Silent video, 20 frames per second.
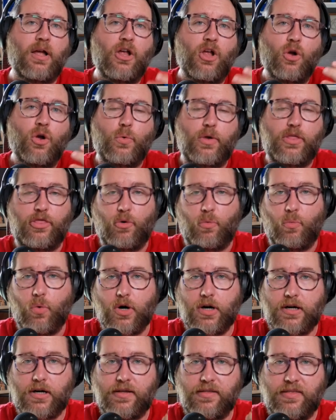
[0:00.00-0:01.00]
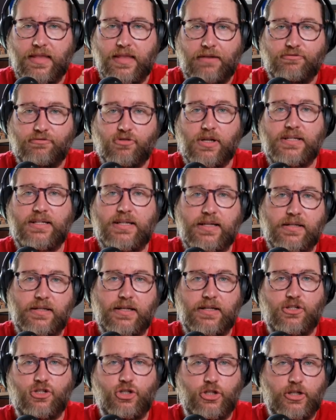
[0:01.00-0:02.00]
with the work that front-end
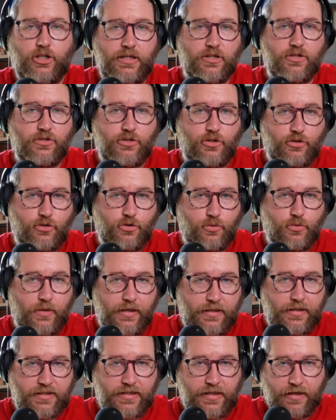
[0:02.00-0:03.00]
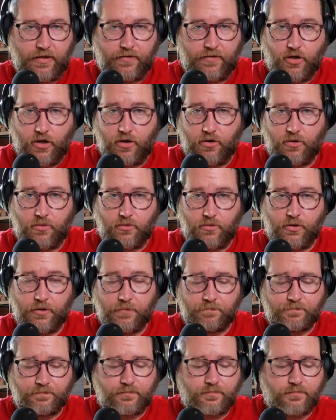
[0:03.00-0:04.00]
engineers are doing inside of code.
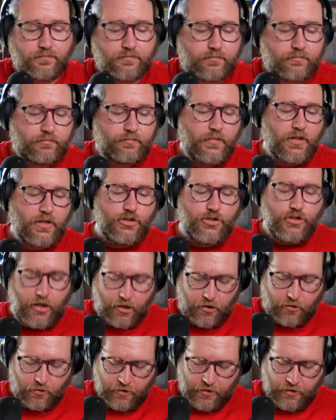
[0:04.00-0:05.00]
So